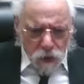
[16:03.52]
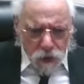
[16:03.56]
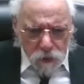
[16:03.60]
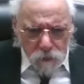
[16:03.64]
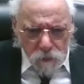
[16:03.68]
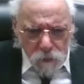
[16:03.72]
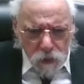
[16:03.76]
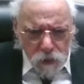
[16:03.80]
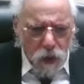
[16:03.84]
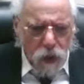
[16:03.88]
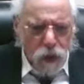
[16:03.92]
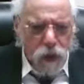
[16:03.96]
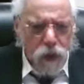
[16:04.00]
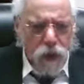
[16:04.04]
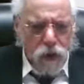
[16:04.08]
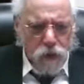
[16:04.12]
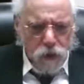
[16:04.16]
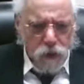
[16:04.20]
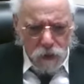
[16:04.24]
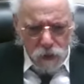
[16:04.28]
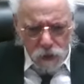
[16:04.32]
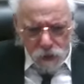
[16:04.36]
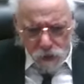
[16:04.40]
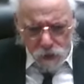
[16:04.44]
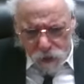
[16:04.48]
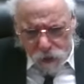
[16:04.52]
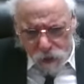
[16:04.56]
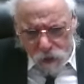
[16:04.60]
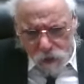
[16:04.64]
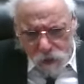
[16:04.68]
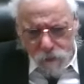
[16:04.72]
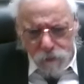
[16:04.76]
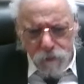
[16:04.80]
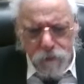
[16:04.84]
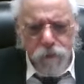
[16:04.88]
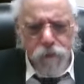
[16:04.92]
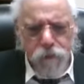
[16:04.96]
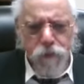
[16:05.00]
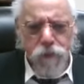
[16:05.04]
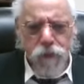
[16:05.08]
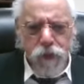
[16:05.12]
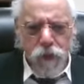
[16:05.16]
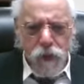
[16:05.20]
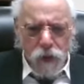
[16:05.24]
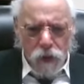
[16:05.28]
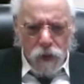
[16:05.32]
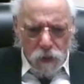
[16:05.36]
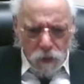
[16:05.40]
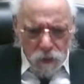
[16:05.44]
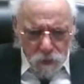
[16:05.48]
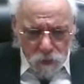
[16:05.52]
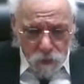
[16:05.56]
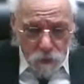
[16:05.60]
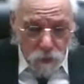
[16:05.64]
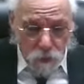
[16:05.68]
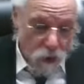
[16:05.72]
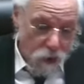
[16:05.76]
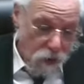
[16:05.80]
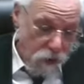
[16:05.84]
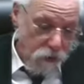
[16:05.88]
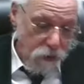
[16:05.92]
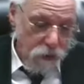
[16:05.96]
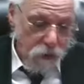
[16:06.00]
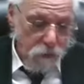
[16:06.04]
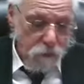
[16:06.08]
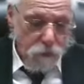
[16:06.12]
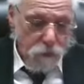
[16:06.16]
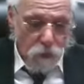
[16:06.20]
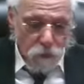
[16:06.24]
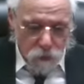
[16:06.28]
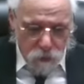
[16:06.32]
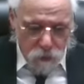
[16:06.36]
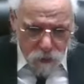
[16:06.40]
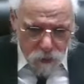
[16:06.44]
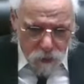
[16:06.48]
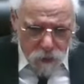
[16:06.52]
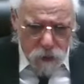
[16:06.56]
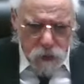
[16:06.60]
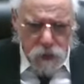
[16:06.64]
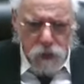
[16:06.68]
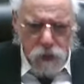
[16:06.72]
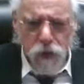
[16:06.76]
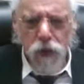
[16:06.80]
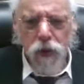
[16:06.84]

and ride on the donkey or on the bones.